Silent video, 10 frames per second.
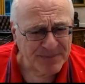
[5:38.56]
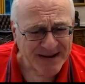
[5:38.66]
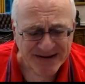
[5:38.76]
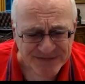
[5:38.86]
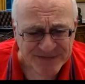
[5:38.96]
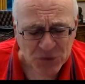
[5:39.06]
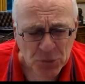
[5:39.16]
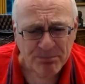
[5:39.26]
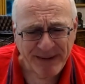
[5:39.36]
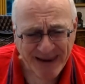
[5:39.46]
is so
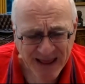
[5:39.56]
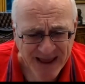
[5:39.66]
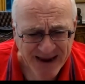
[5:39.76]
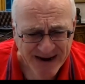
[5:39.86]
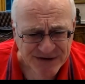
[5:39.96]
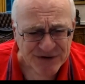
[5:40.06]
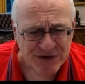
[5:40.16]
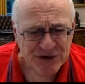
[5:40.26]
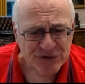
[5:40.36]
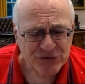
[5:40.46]
blind
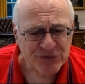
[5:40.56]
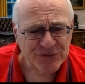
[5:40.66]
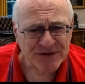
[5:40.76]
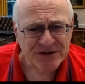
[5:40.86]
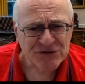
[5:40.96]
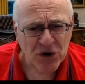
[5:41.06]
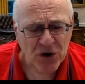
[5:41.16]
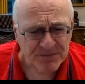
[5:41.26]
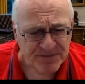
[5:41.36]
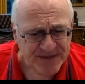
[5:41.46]
to such
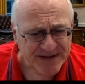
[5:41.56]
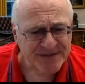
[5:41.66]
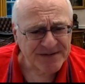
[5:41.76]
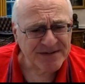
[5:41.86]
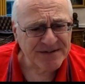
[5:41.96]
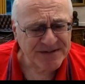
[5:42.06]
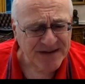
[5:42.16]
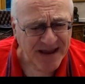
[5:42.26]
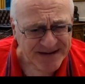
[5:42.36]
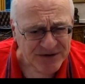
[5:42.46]
obvious
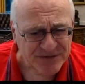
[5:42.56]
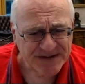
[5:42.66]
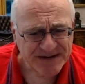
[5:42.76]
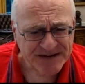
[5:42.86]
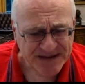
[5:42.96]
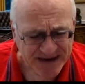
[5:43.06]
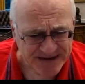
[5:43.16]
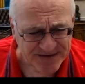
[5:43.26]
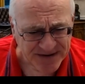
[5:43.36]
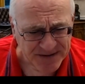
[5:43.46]
scientific
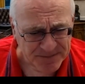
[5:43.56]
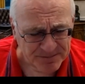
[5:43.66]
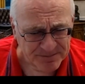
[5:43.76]
data.